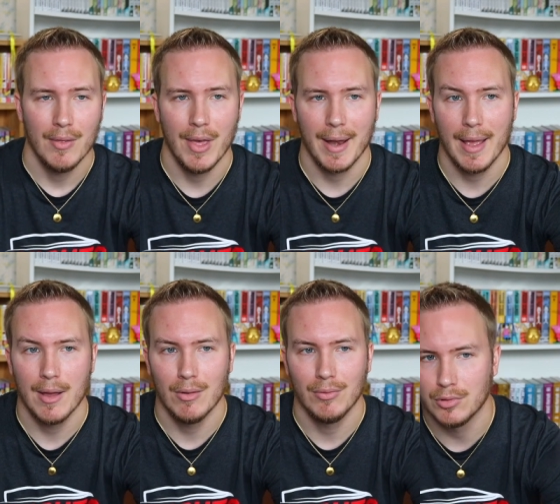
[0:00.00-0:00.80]
that
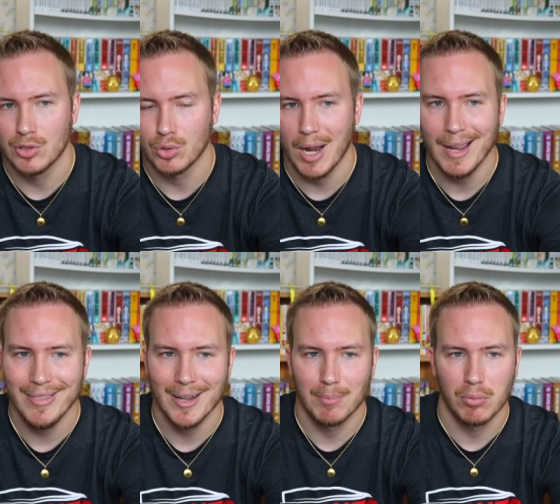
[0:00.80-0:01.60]
have
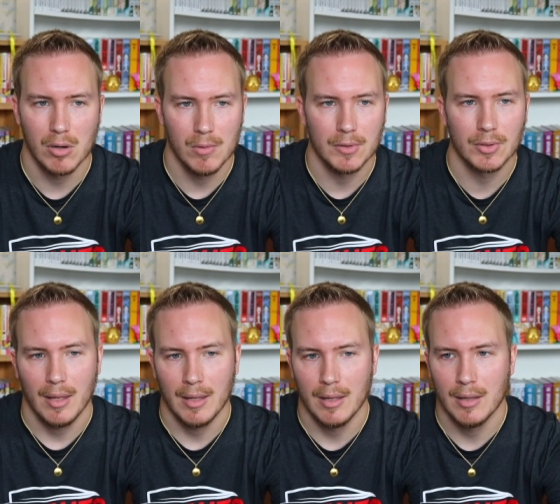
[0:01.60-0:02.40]
tried that
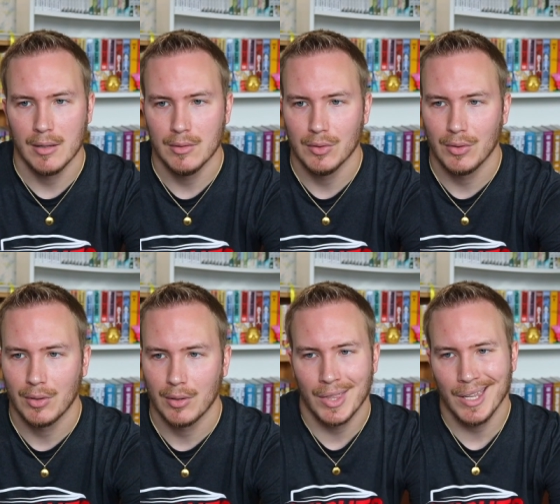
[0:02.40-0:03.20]
approach and
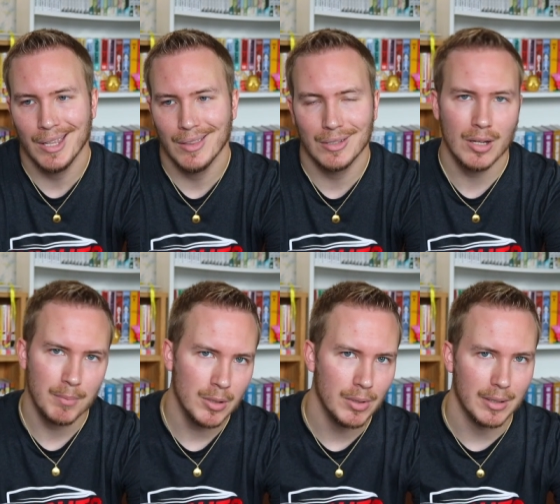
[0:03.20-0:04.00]
they they
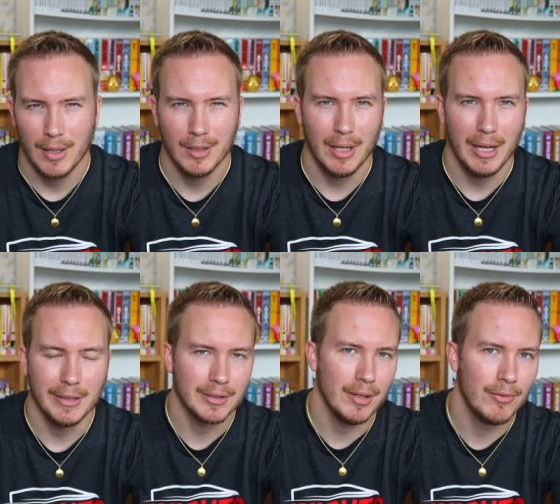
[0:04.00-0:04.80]
stopped doing it. And
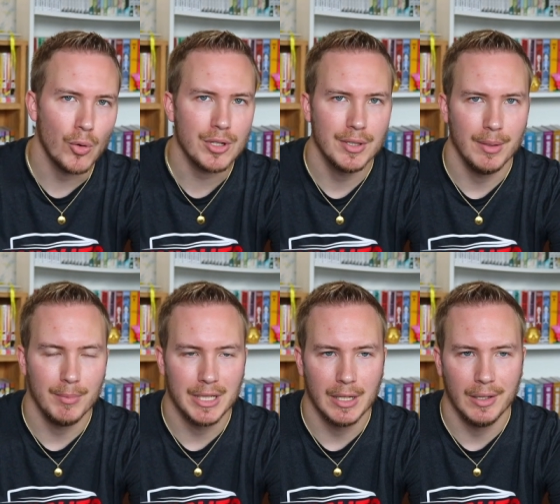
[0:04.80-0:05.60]
it's unfortunate
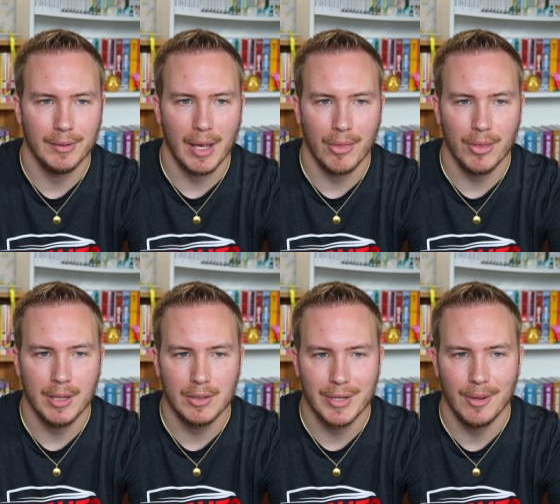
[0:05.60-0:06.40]
because I
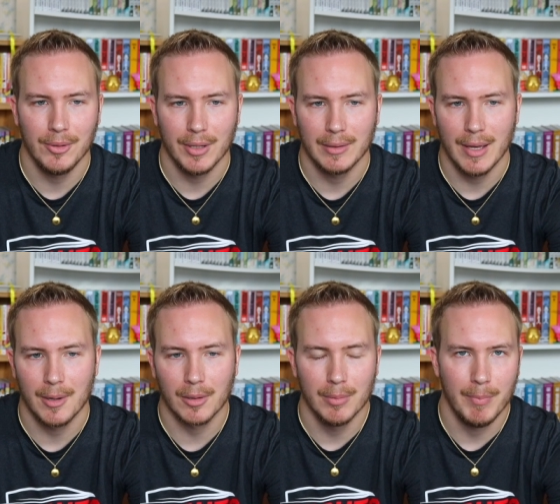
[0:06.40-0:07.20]
think channels like
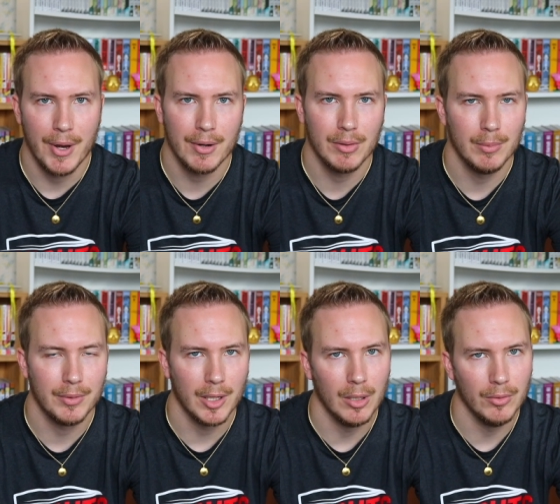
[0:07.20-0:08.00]
that are comparing
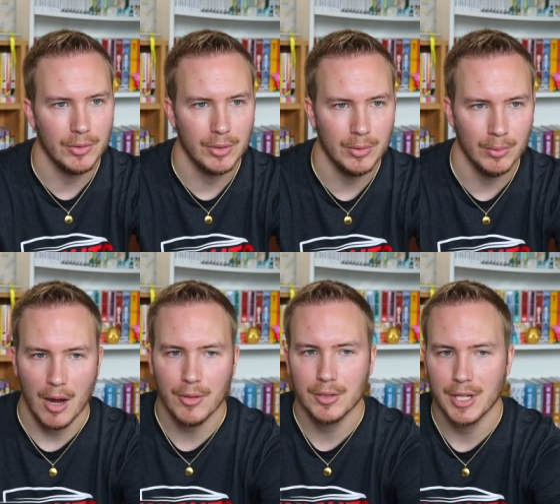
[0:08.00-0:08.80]
themselves to
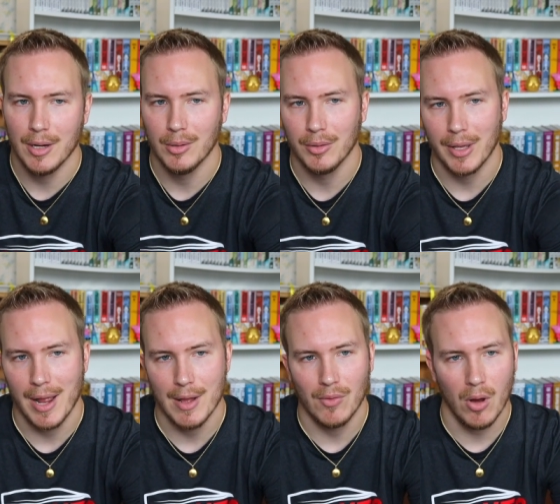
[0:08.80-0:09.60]
other channels that
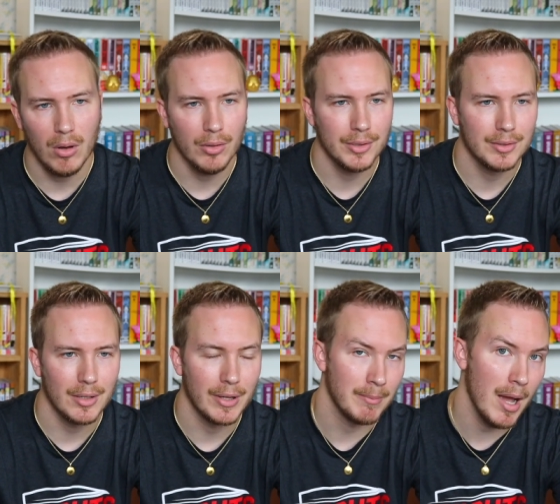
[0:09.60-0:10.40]
have hauls and
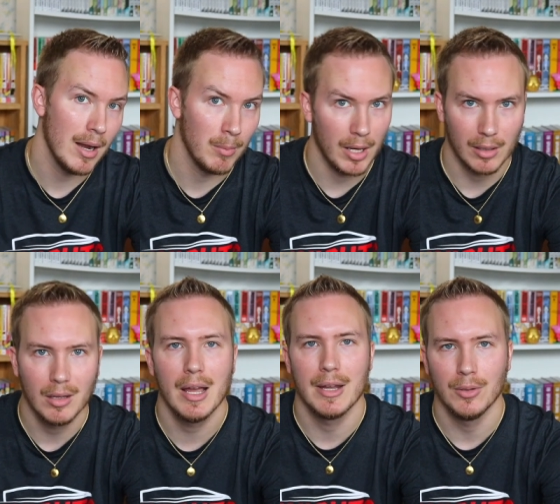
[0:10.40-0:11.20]
stuff like mine. I'm not gonna
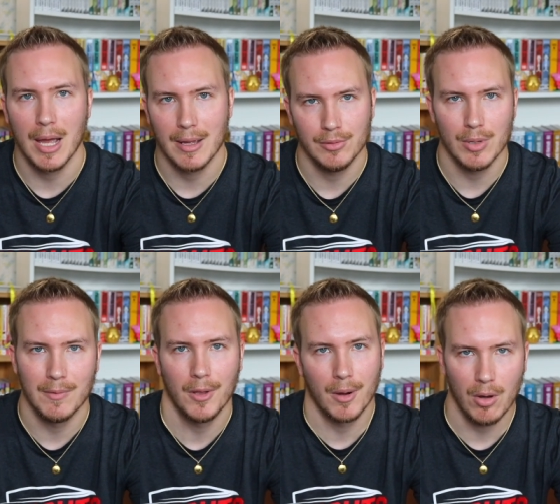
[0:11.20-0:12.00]
lie, to I do
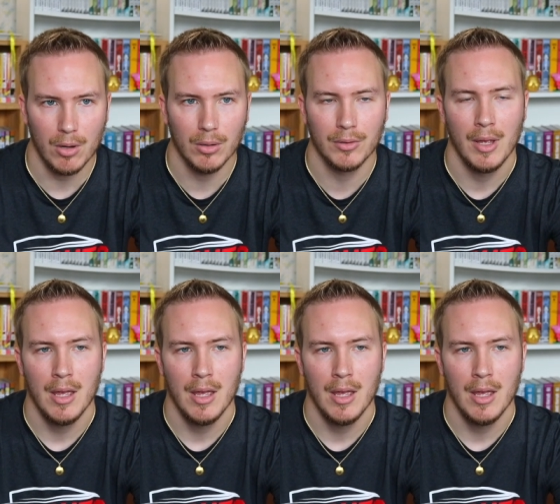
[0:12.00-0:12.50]
have a lot of hauls.